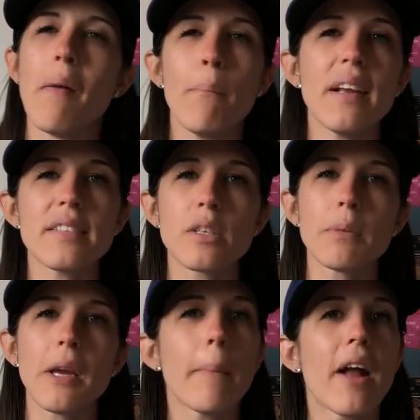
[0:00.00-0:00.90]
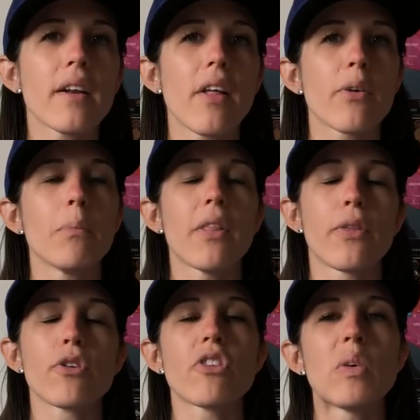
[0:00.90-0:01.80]
May still be about another month
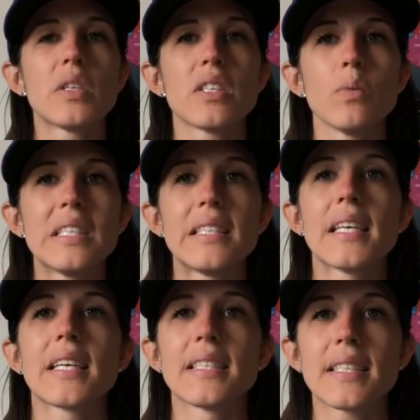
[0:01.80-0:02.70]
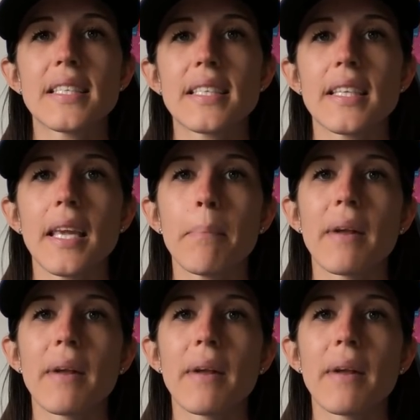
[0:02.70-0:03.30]
or so until we see it consistently,